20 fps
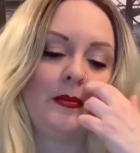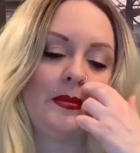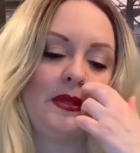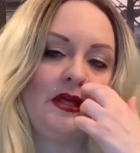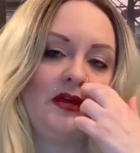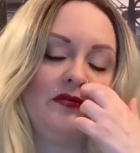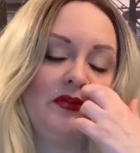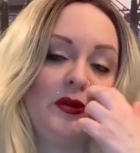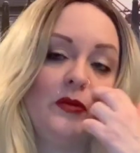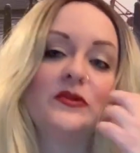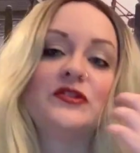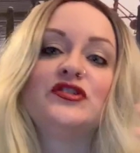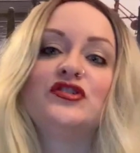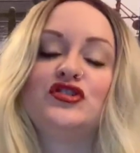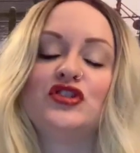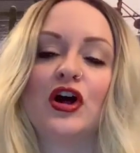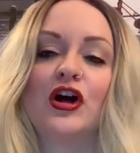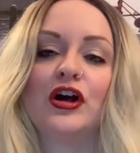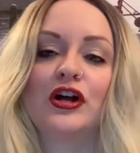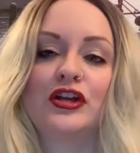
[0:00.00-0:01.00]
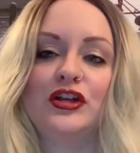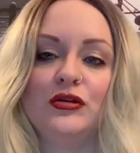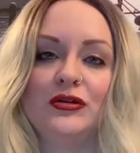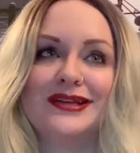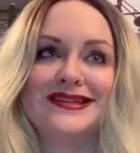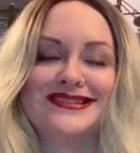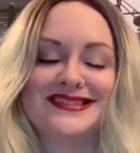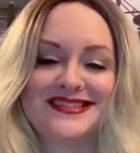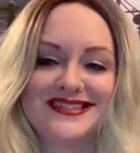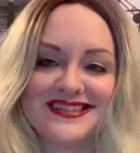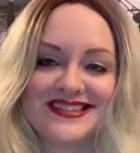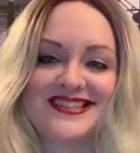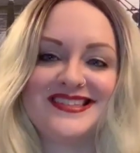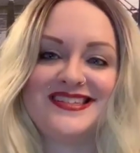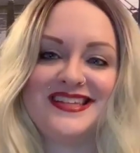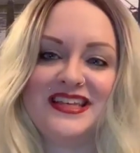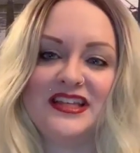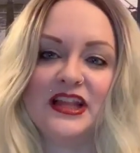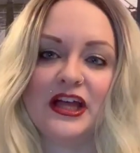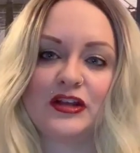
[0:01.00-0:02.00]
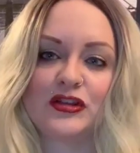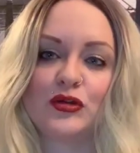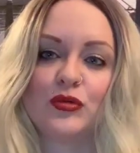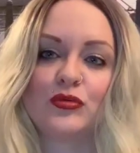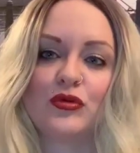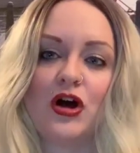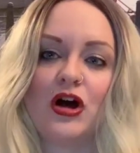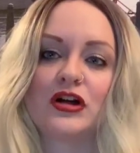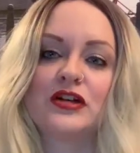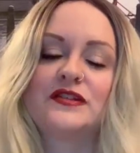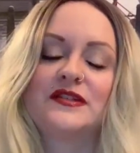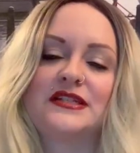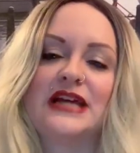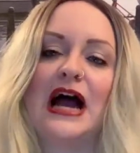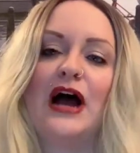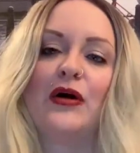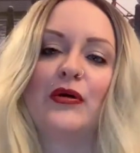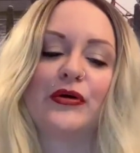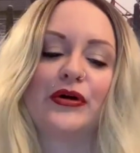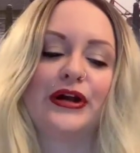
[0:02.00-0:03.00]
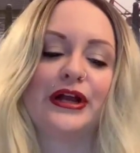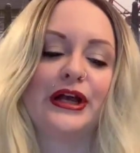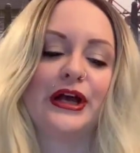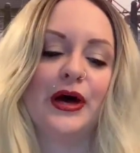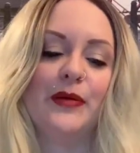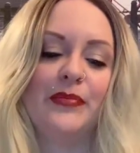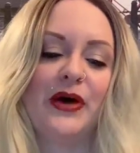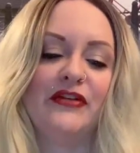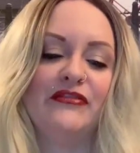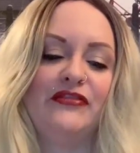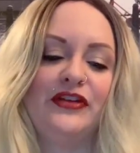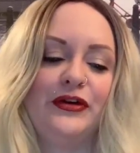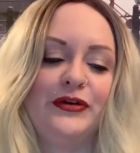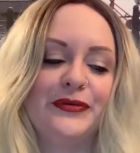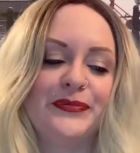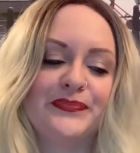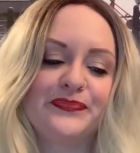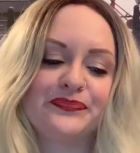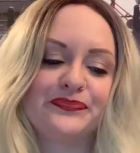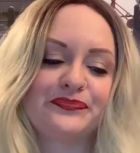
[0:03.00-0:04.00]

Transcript: Even though it's dark, you can still see like the rocks towering above you.